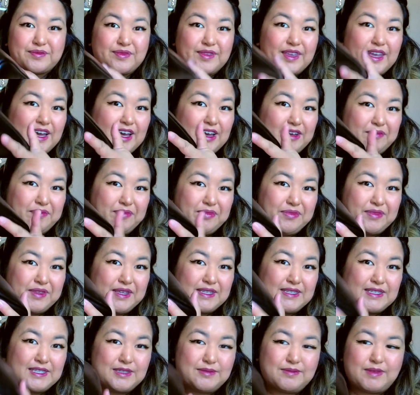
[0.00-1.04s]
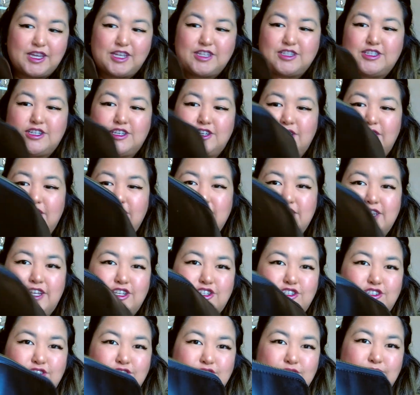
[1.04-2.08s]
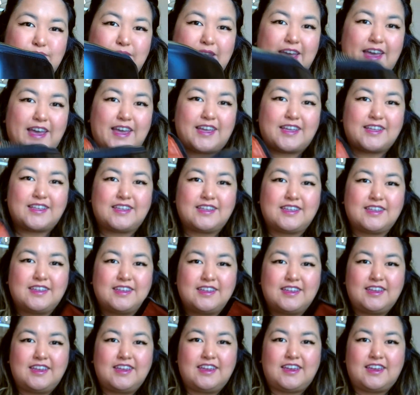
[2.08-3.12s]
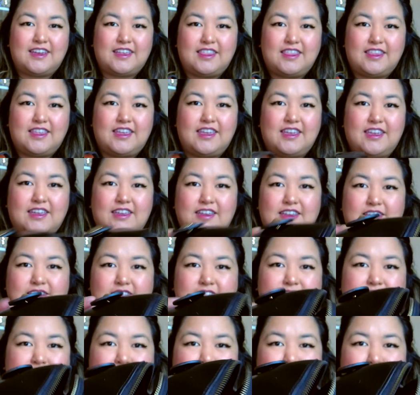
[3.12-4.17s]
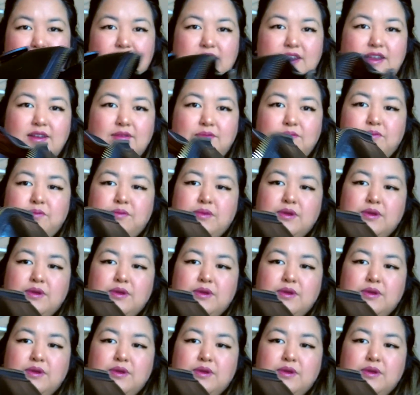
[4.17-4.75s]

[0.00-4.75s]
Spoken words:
Yeah, this is my essentials bag. And then to zip it up,